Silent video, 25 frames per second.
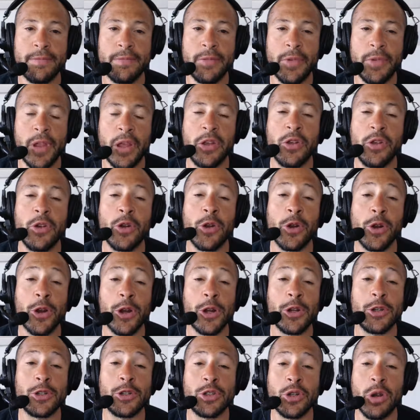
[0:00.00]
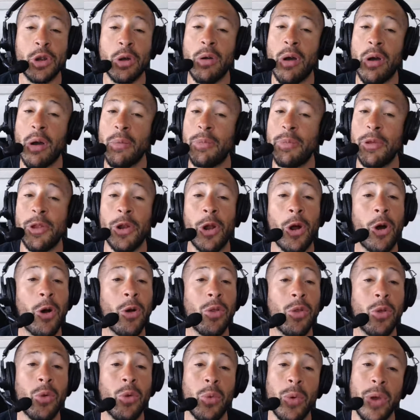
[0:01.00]
that you're going to show up in all
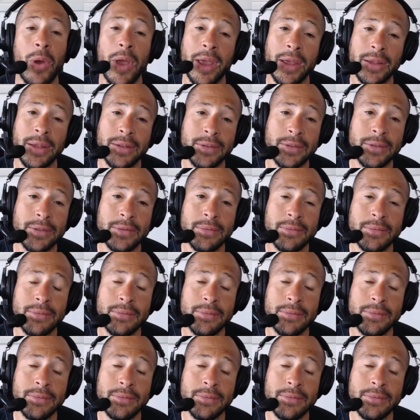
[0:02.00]
the ways.